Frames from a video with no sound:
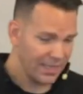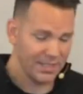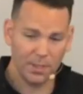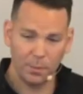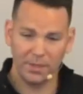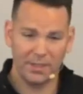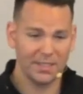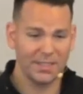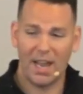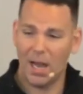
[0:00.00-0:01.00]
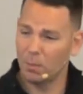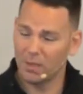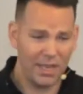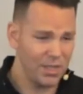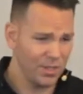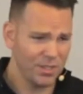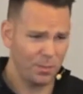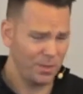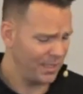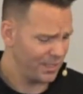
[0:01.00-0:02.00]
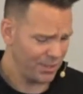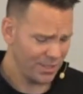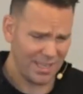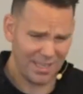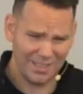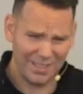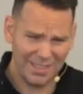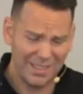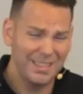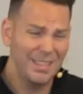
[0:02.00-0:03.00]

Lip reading: something that's an obligation, something that's just kind of like